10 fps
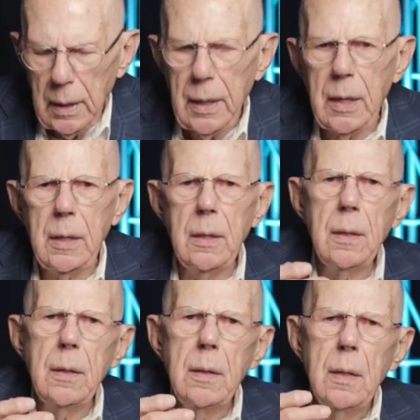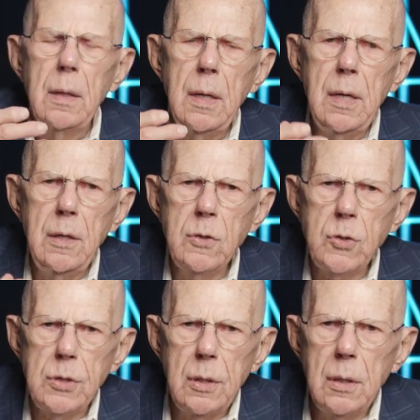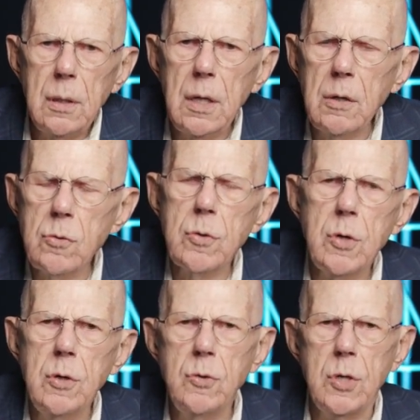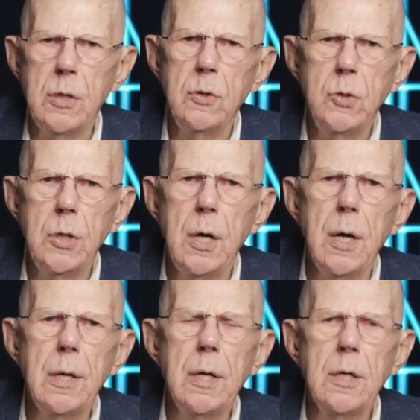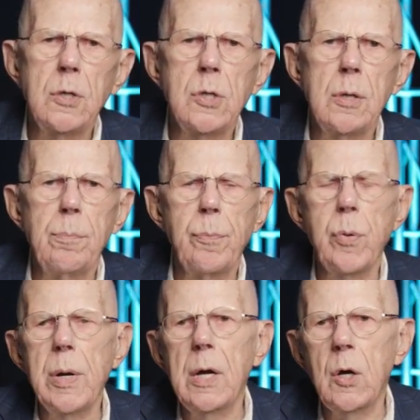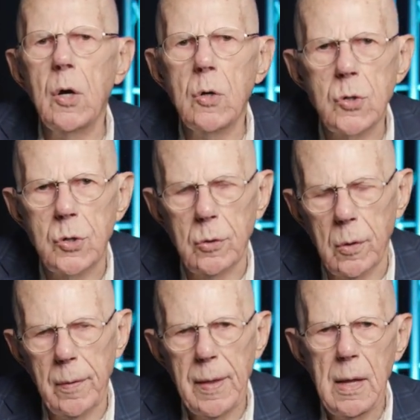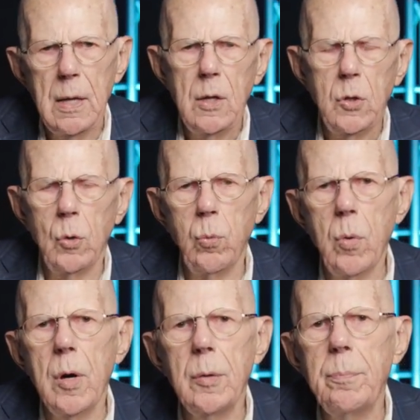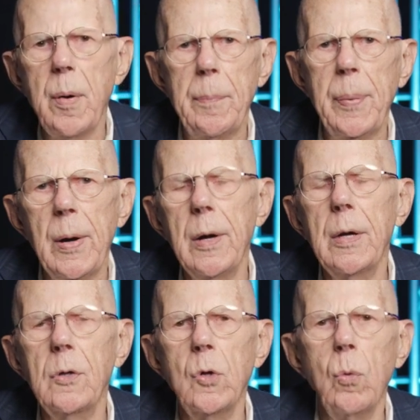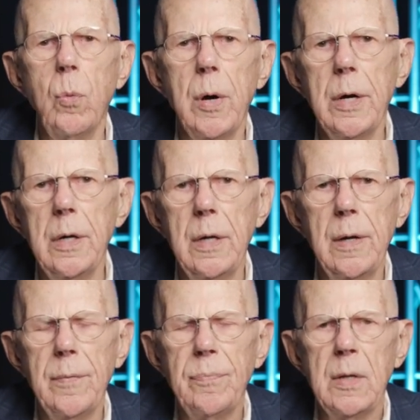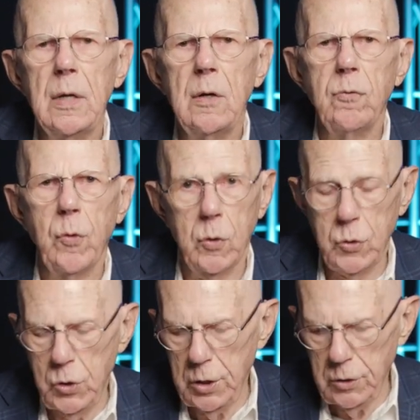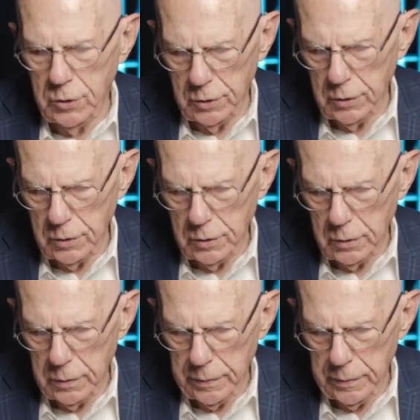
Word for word: And he is introducing John as the precursor, the one preparing the way for Jesus.